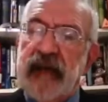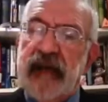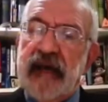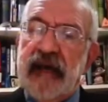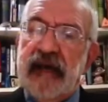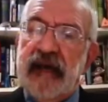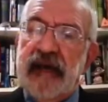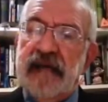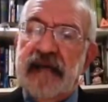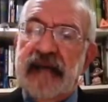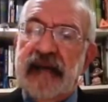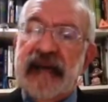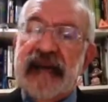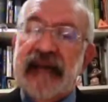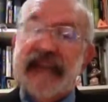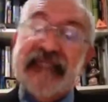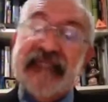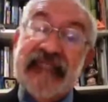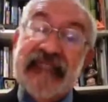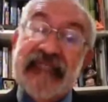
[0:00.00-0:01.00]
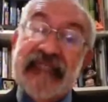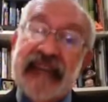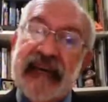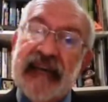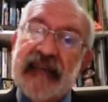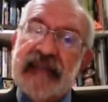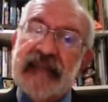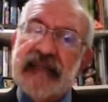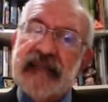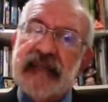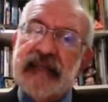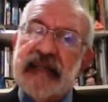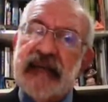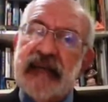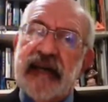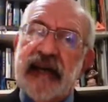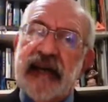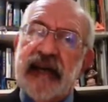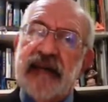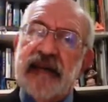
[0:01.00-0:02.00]
As these lines
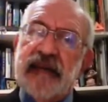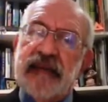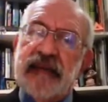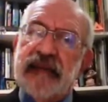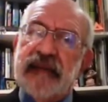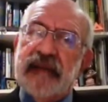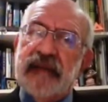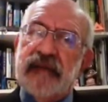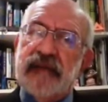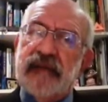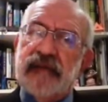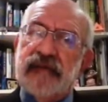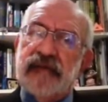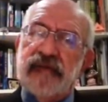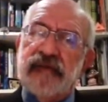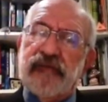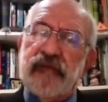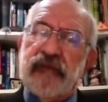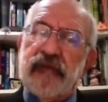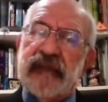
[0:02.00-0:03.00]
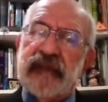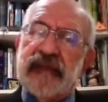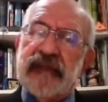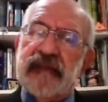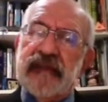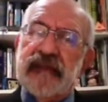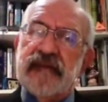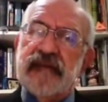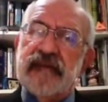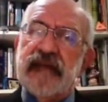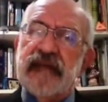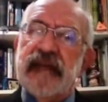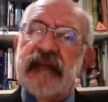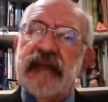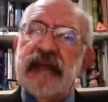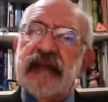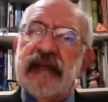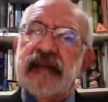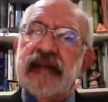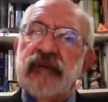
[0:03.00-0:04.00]
are being heard from us here,
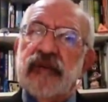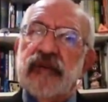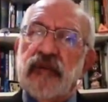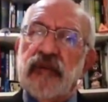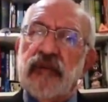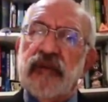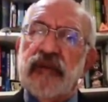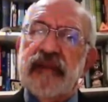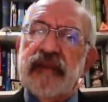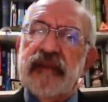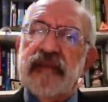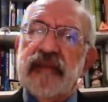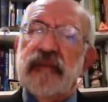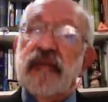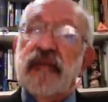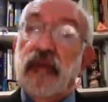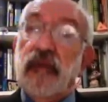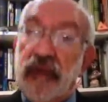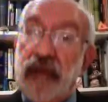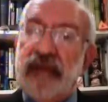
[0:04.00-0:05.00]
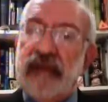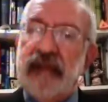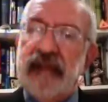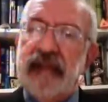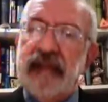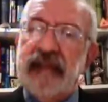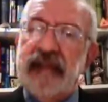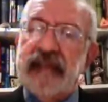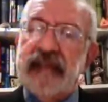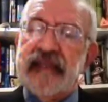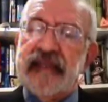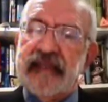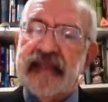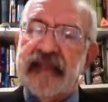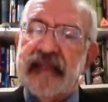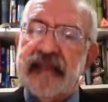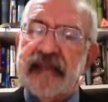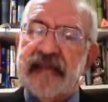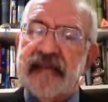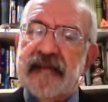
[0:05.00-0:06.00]
and you will read them already in the
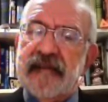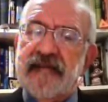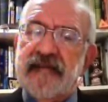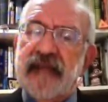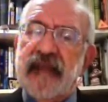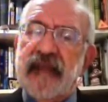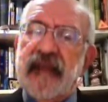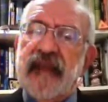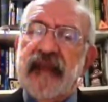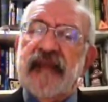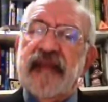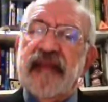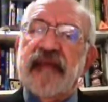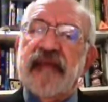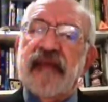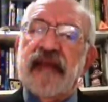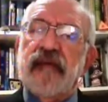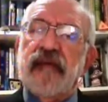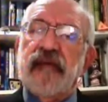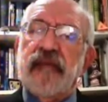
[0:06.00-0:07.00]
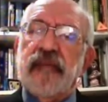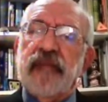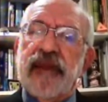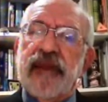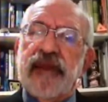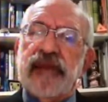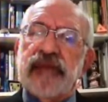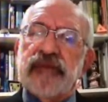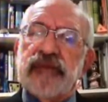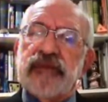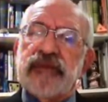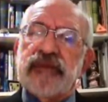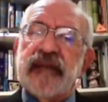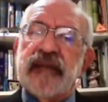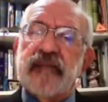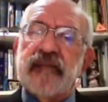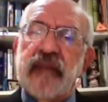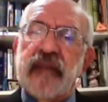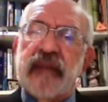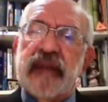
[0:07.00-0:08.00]
site, there are operations
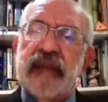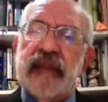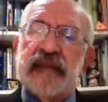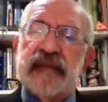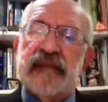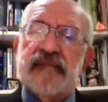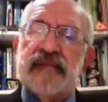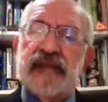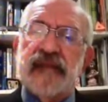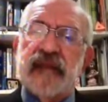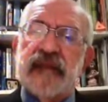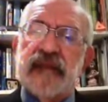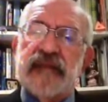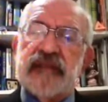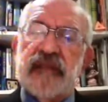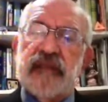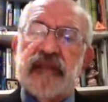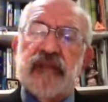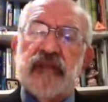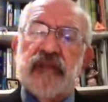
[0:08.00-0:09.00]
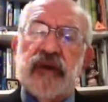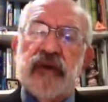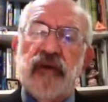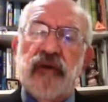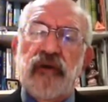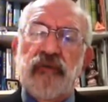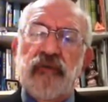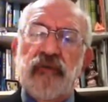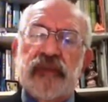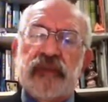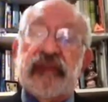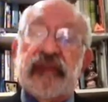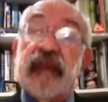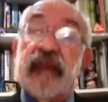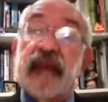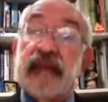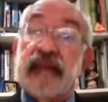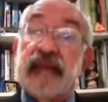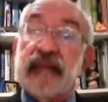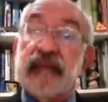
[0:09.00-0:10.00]
taking place in France, and we hope that
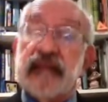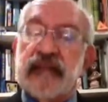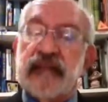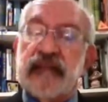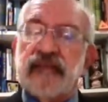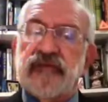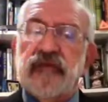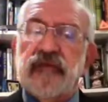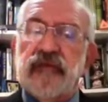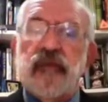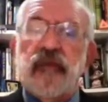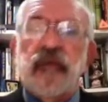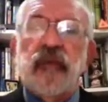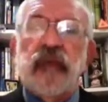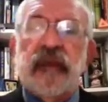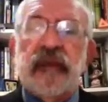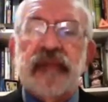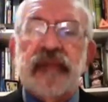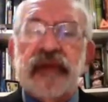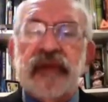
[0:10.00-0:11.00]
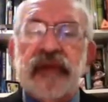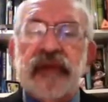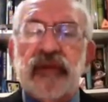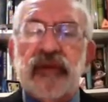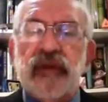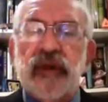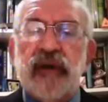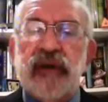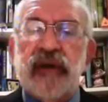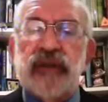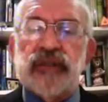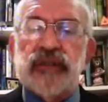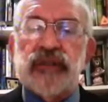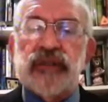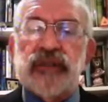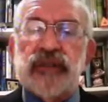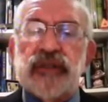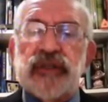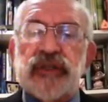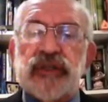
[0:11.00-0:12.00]
they are successful. We will update you as
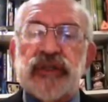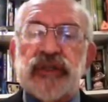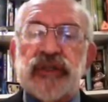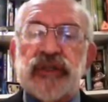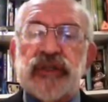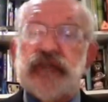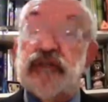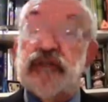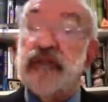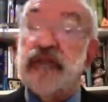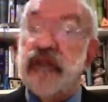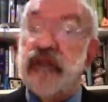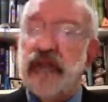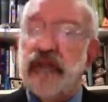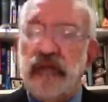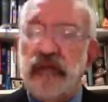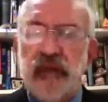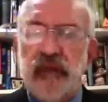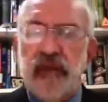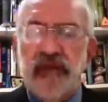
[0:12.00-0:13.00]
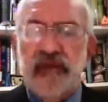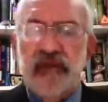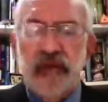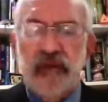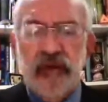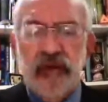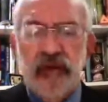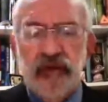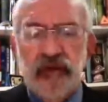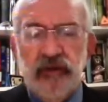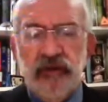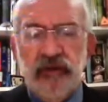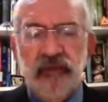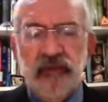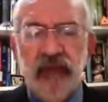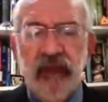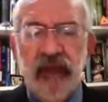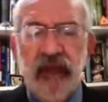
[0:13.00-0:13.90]
soon as we have more news.